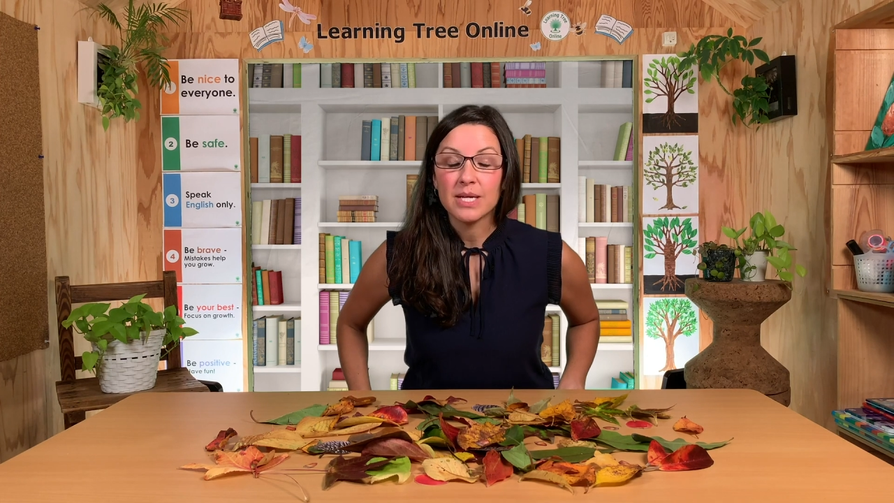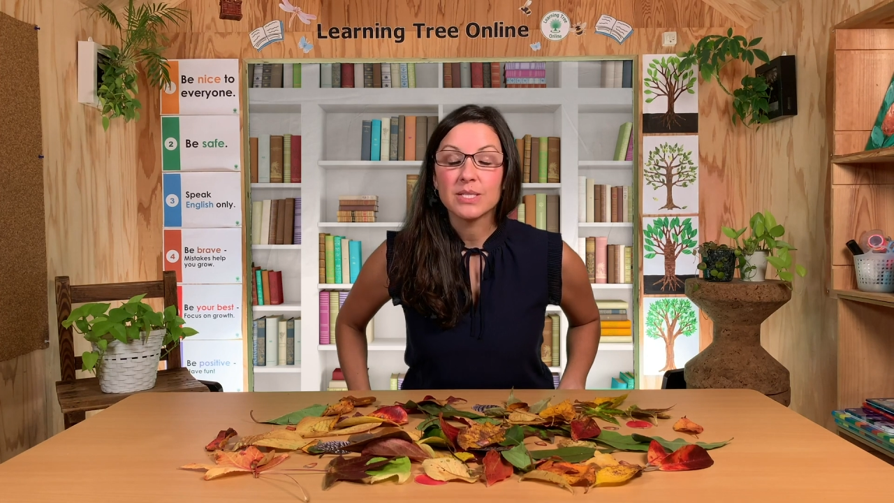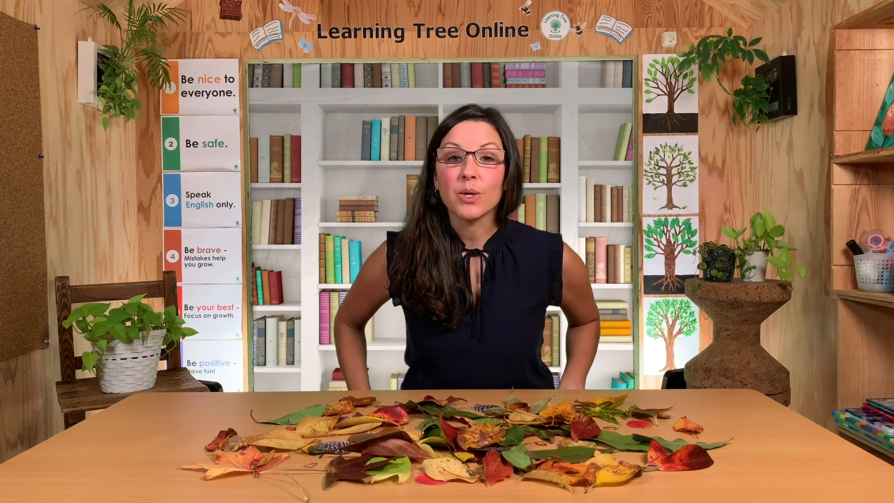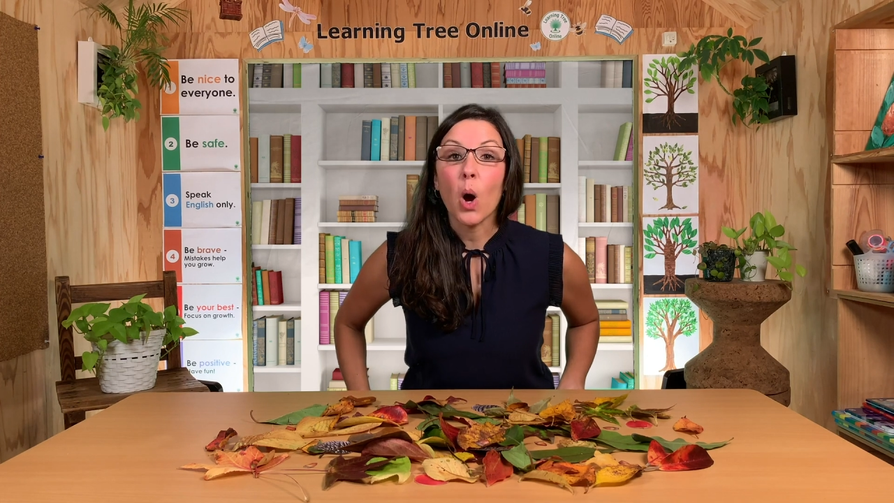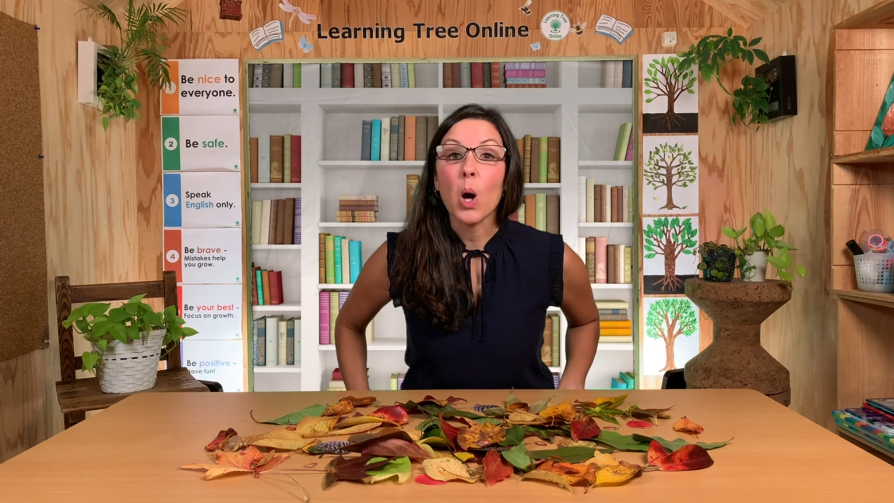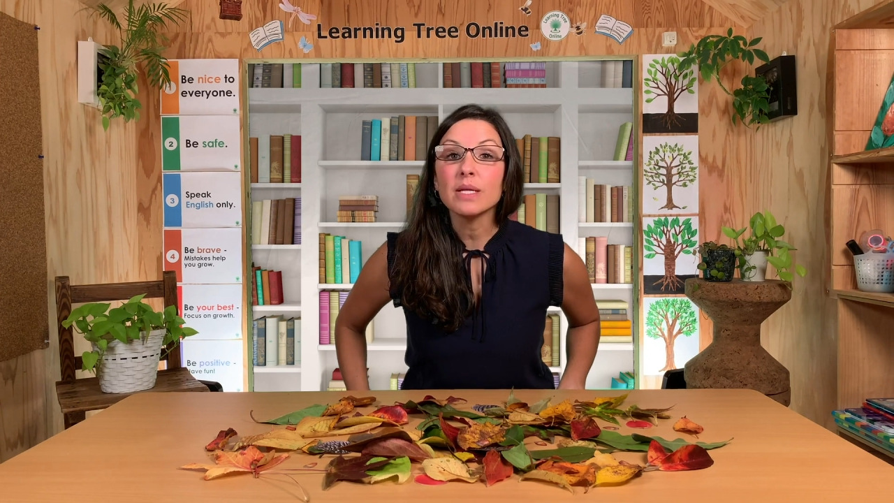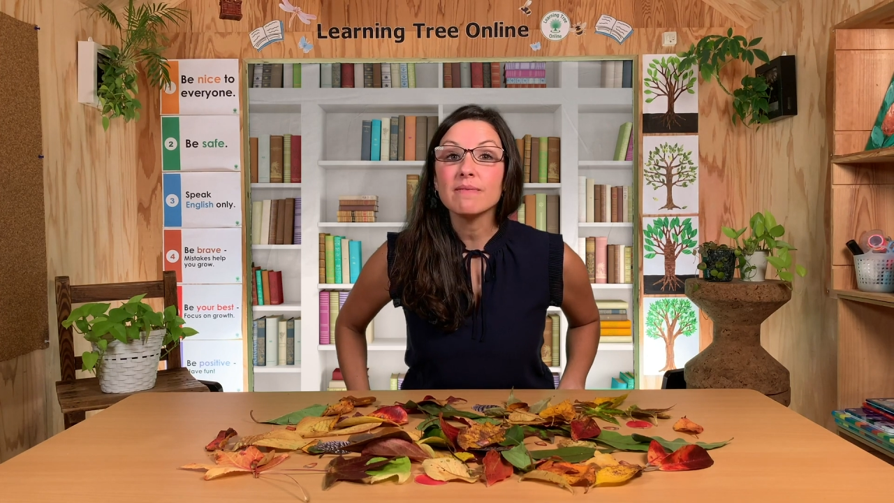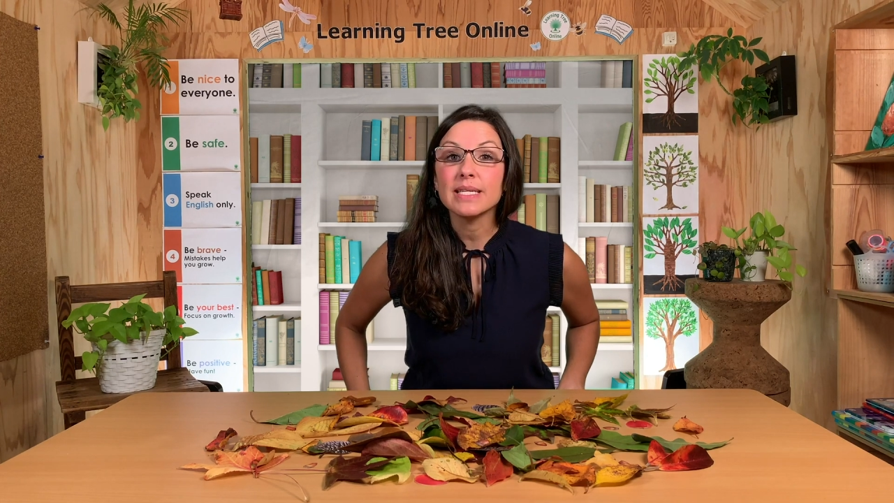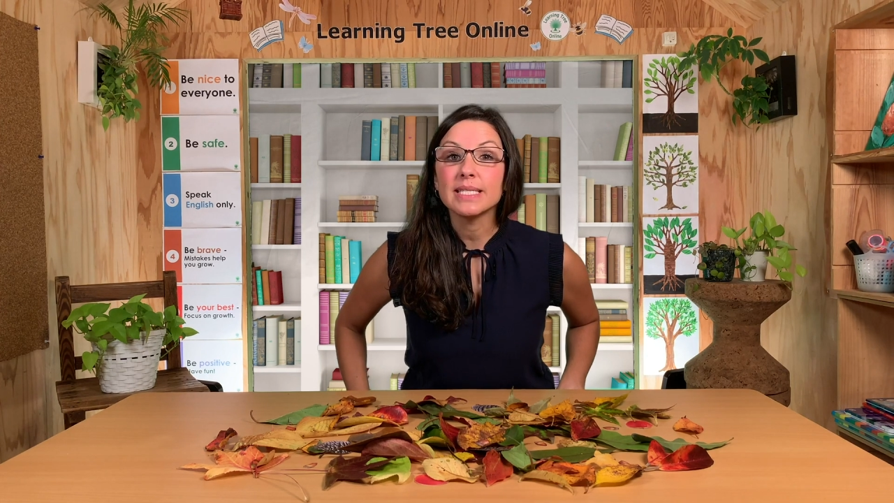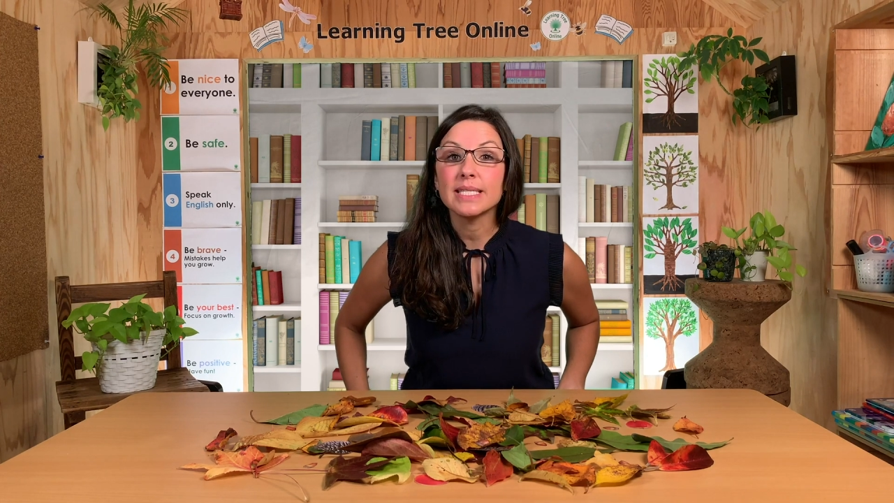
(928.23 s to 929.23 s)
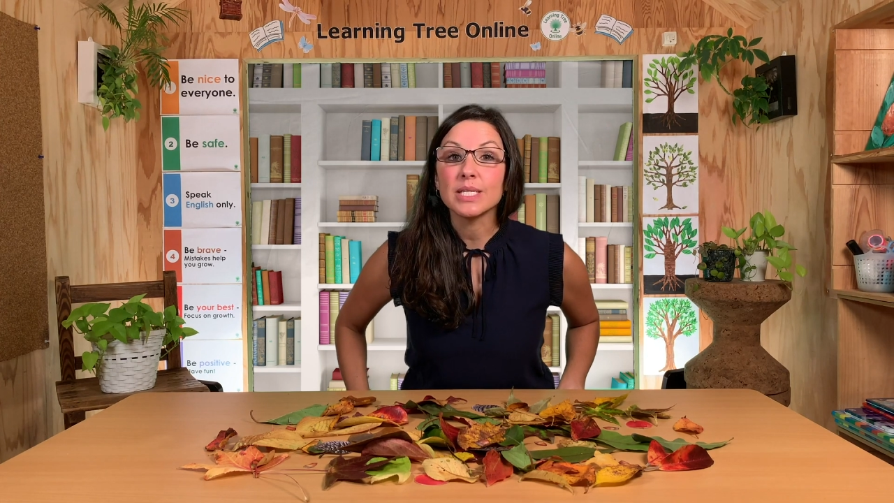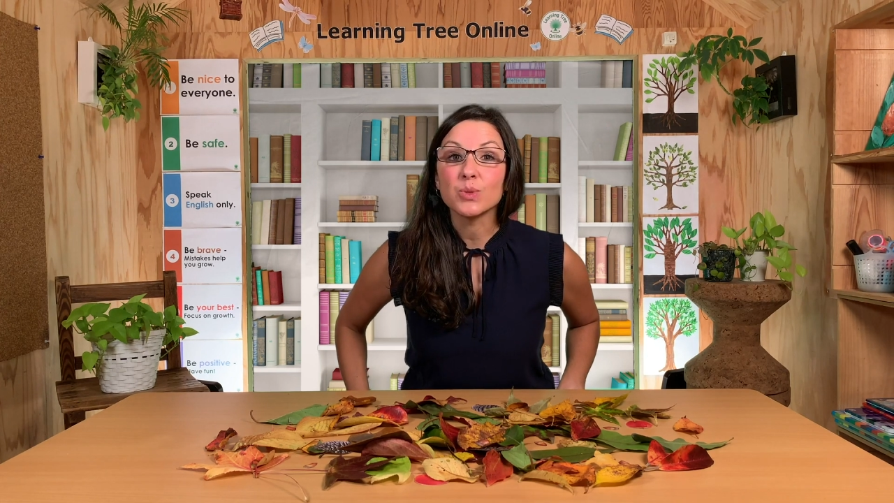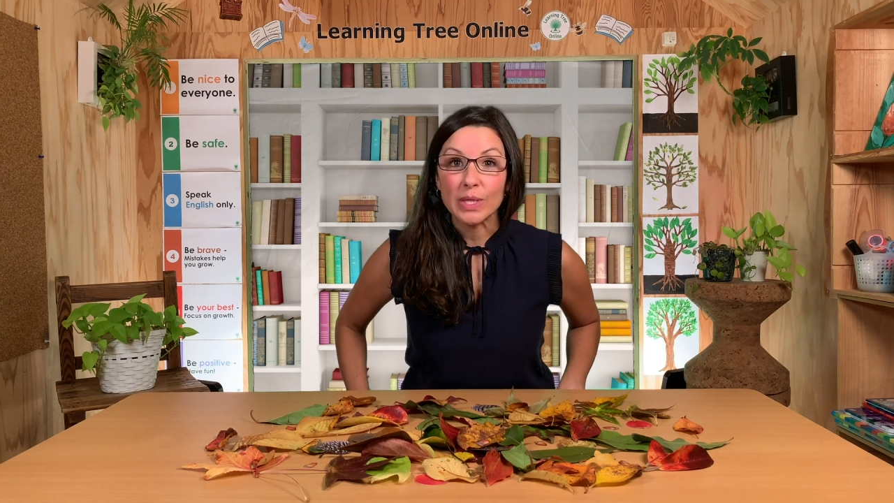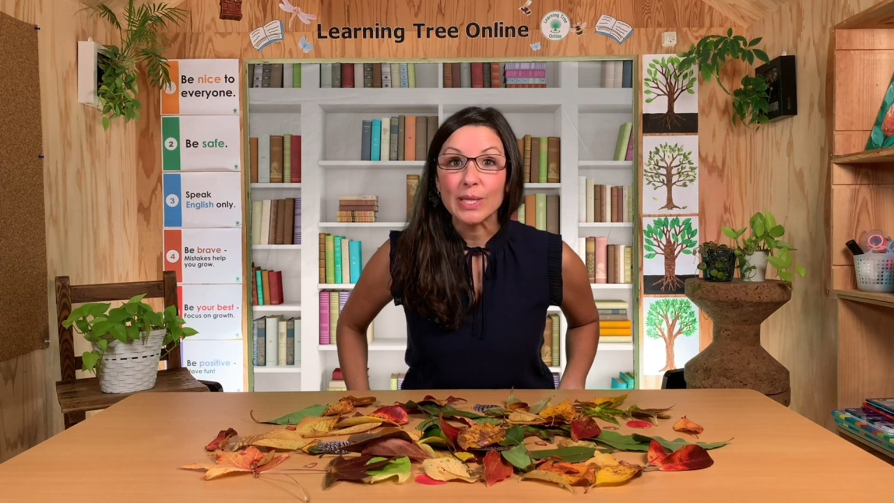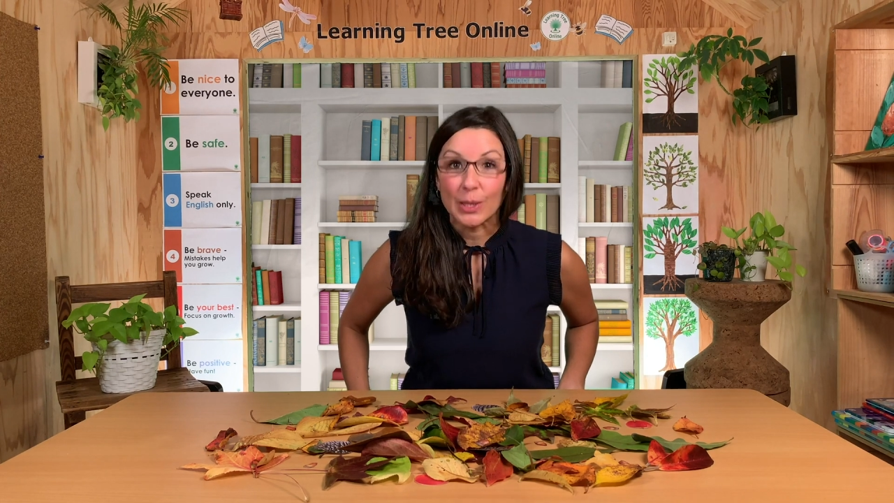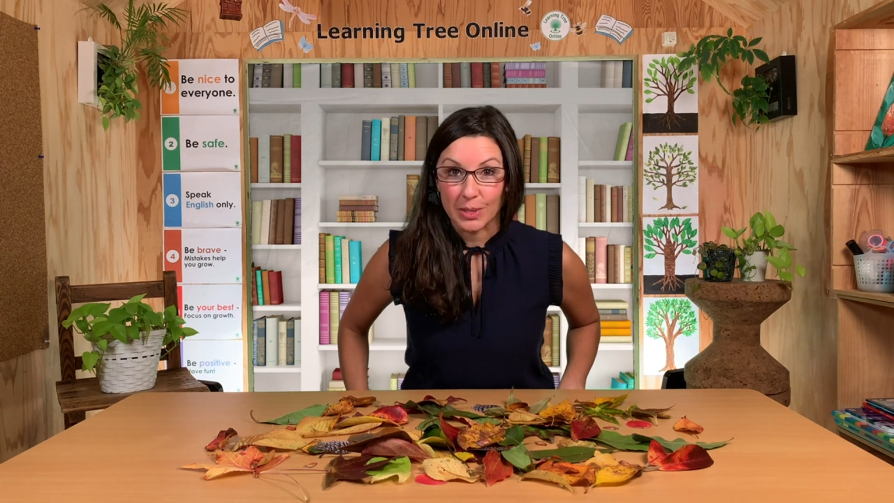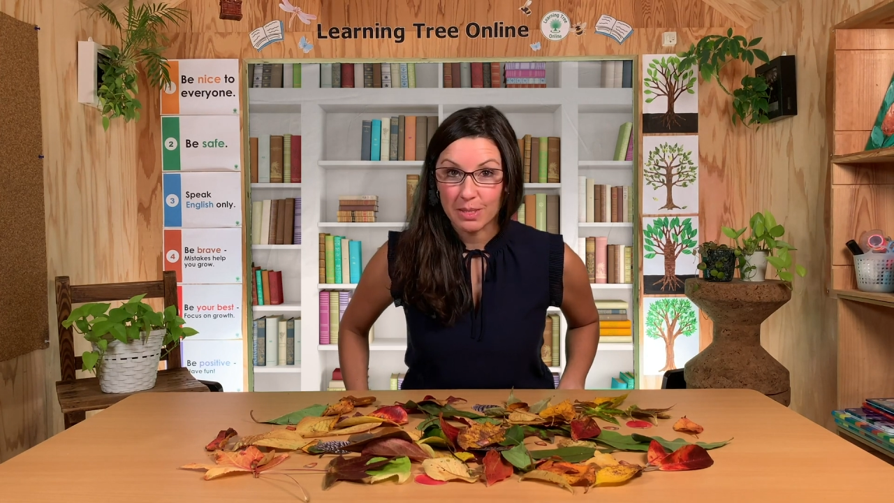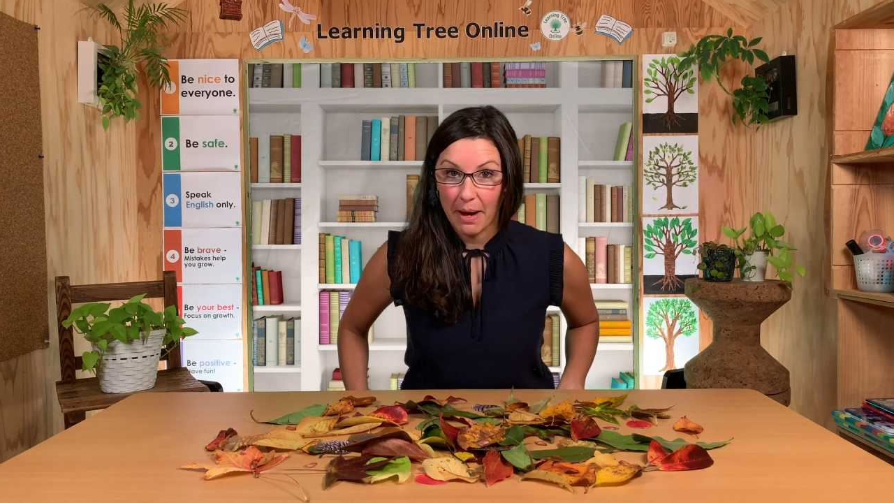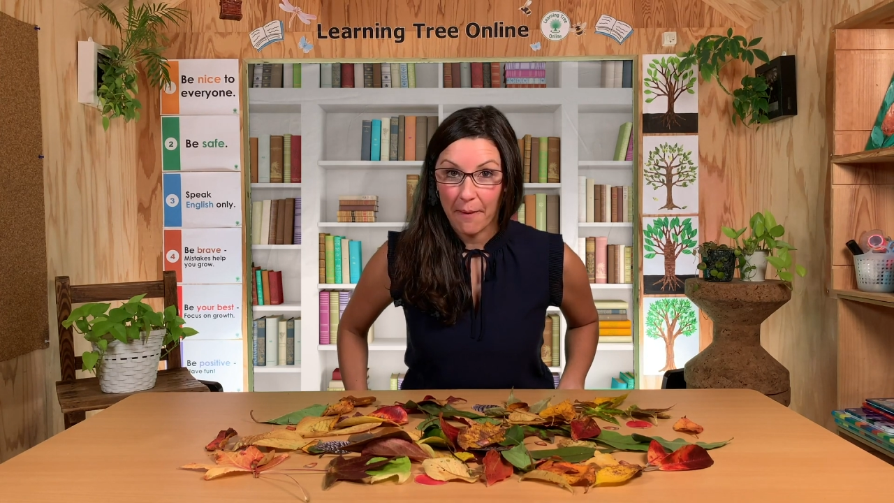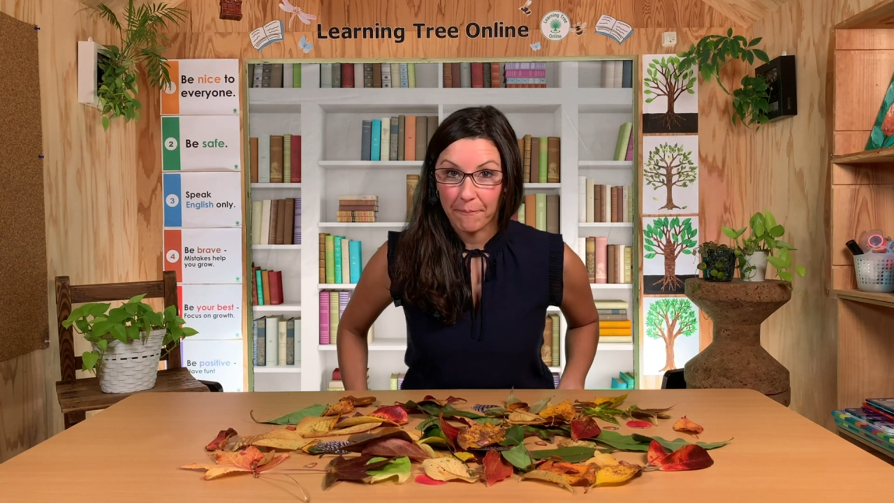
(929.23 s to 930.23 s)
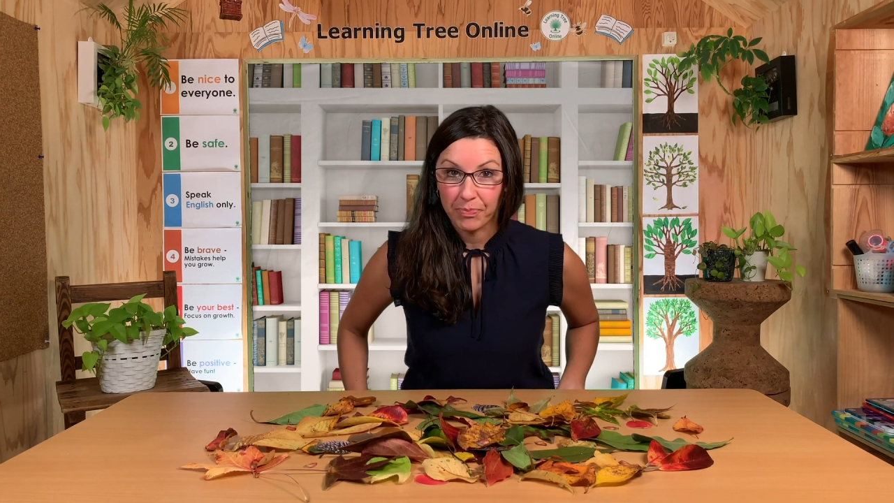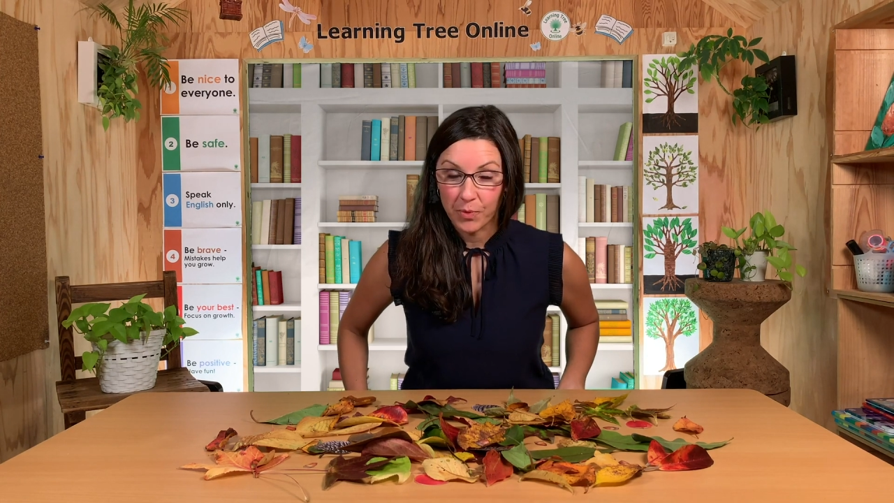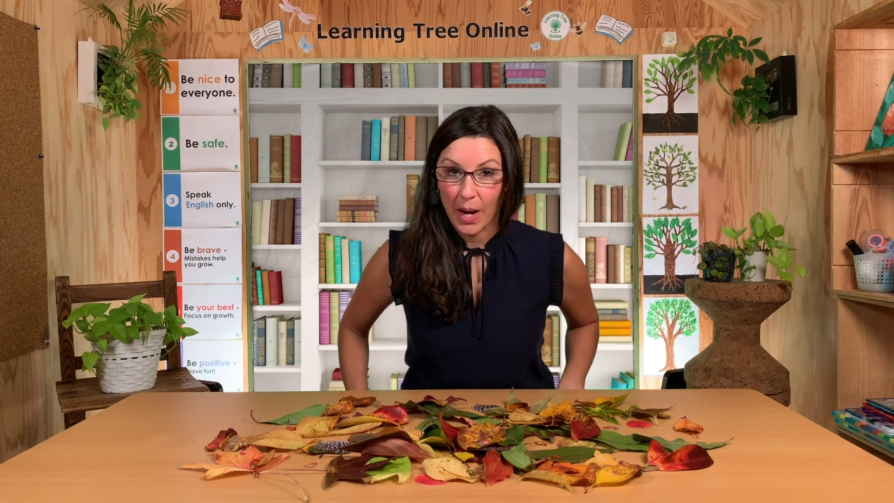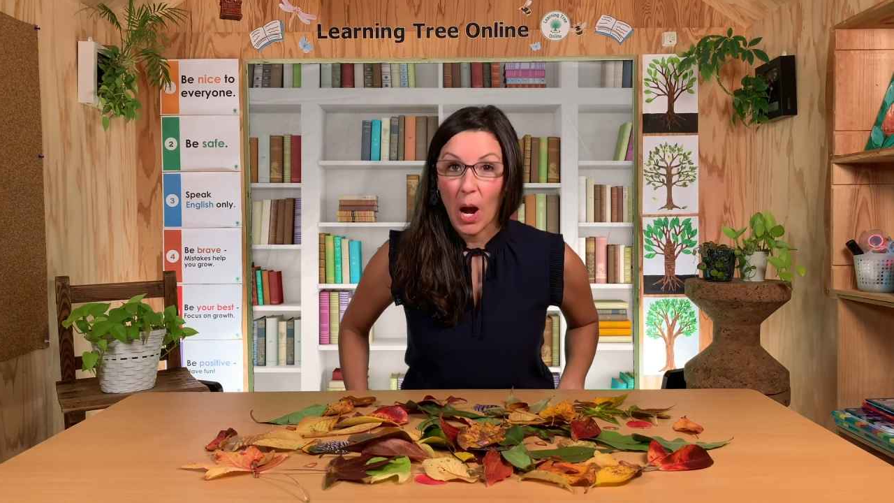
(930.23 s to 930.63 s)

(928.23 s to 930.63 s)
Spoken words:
So all of these things we learned about, right?